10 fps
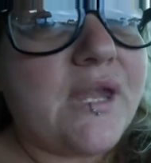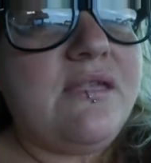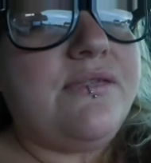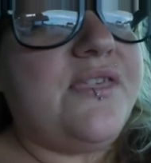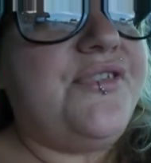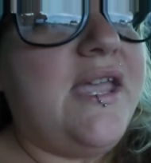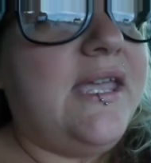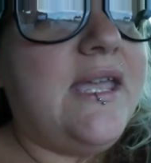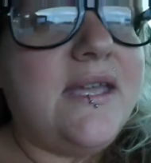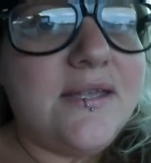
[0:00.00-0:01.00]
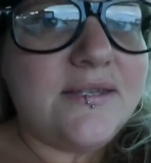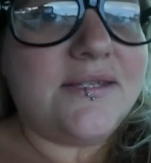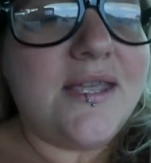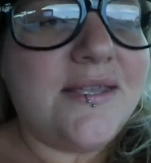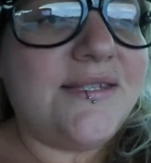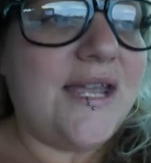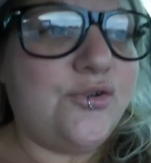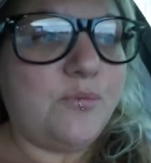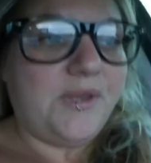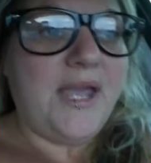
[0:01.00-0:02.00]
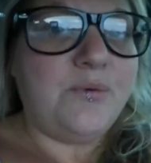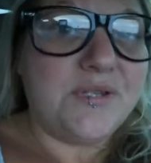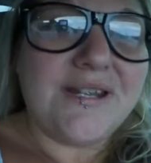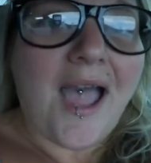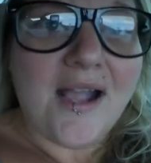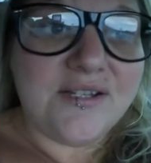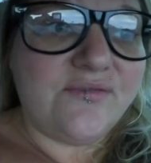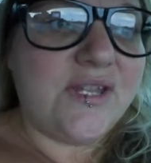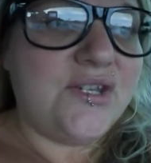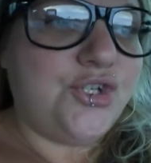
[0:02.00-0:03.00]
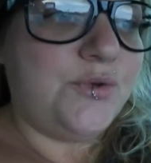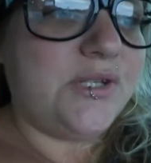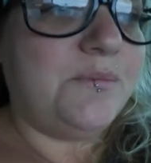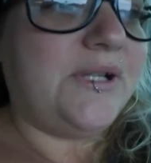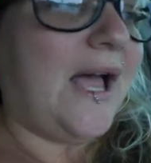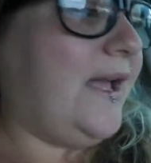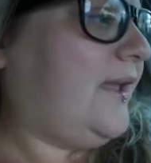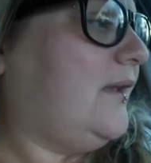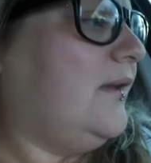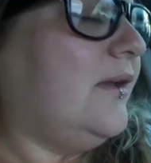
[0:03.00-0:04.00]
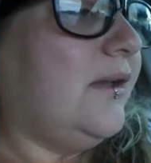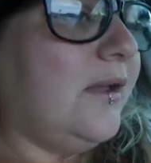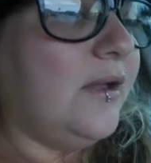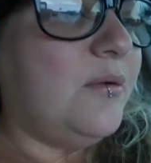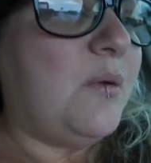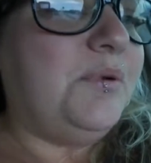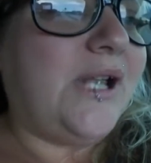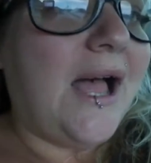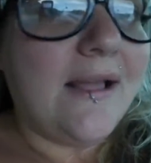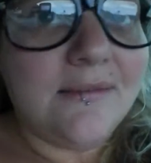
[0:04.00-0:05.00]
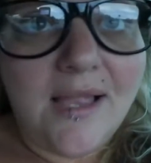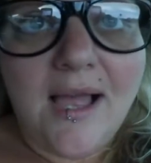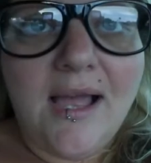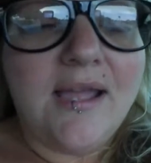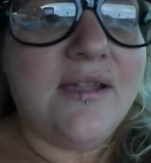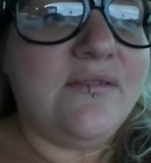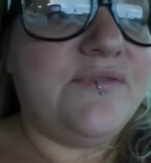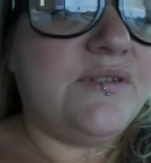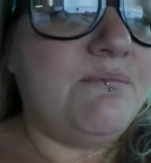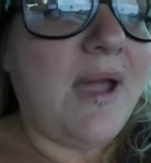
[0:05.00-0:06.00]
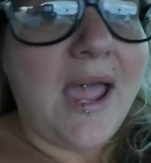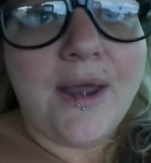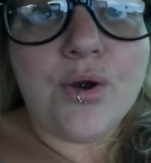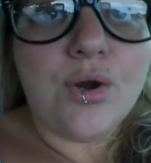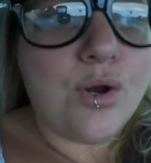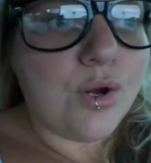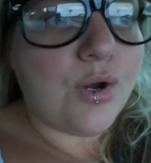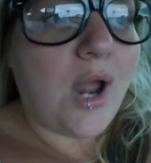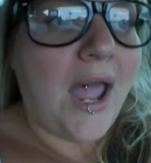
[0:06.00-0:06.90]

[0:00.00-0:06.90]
the thing is Sandra Bland was an activist. She was a Black Lives Matter